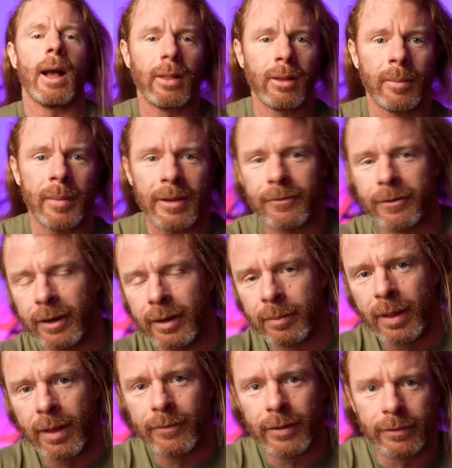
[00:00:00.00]
Hello, my
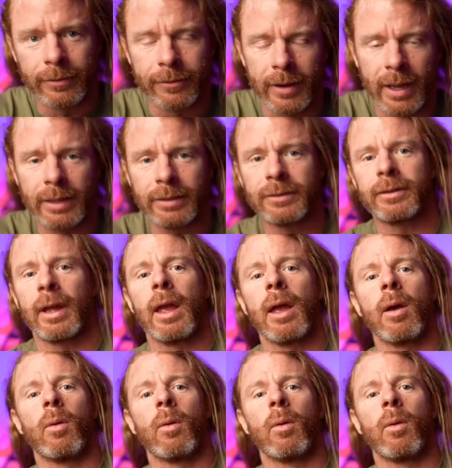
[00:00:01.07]
freedom-loving friends.